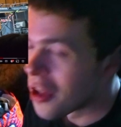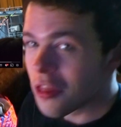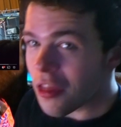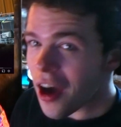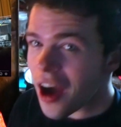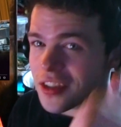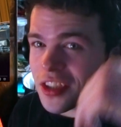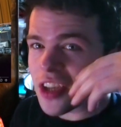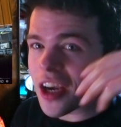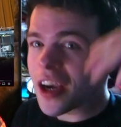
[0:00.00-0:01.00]
The
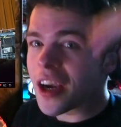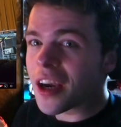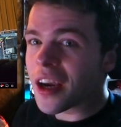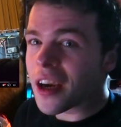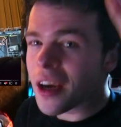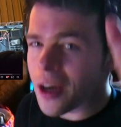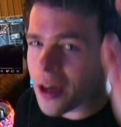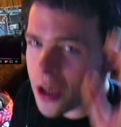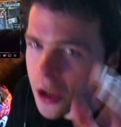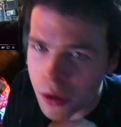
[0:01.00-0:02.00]

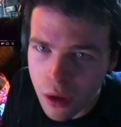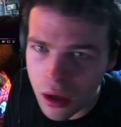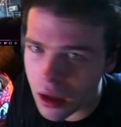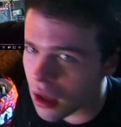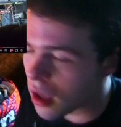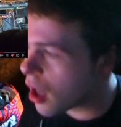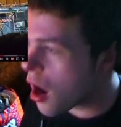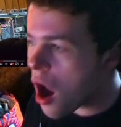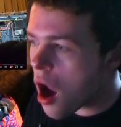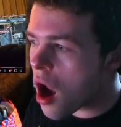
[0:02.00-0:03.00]
sea
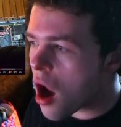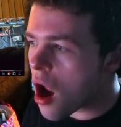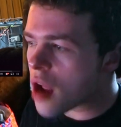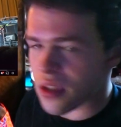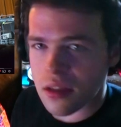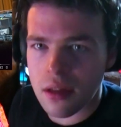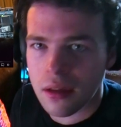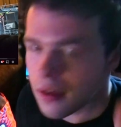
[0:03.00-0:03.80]
release.